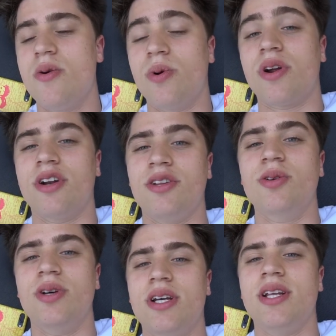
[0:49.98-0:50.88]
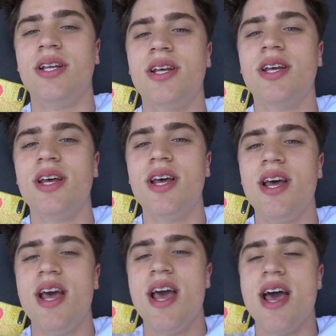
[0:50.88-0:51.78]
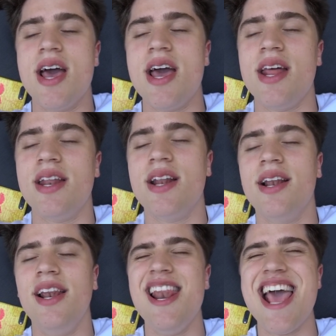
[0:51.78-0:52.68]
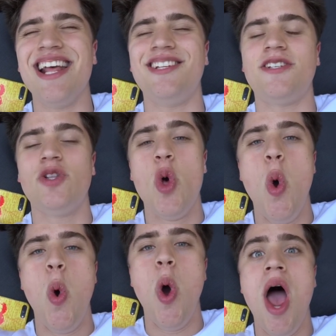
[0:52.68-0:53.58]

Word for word: we're gonna do it, and let's do